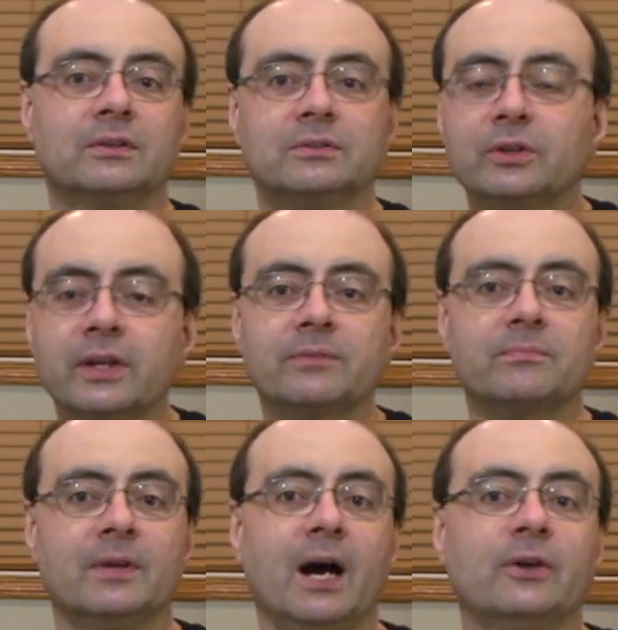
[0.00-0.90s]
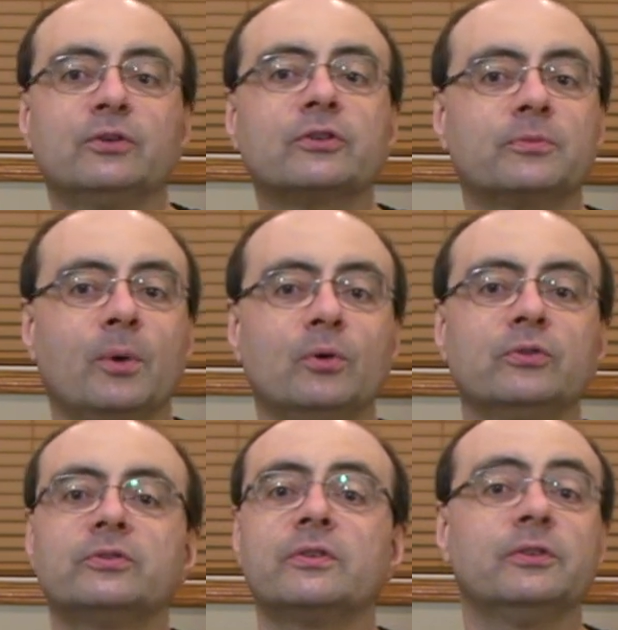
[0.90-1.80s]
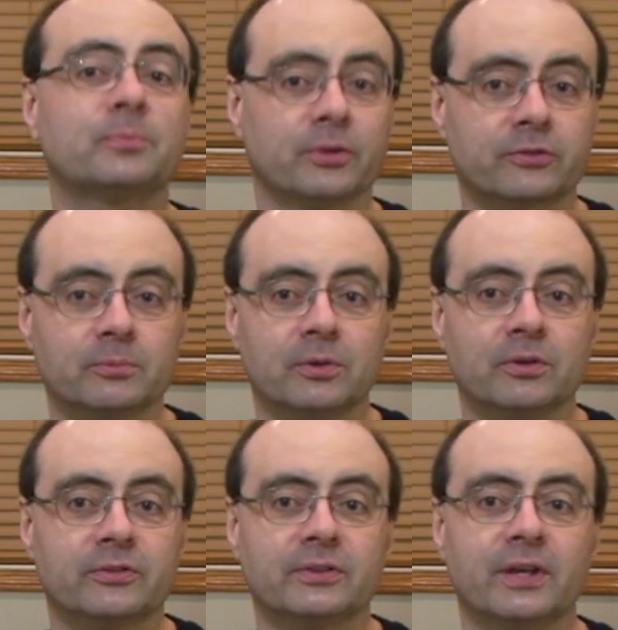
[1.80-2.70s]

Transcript: look at how you're exposed to these principles,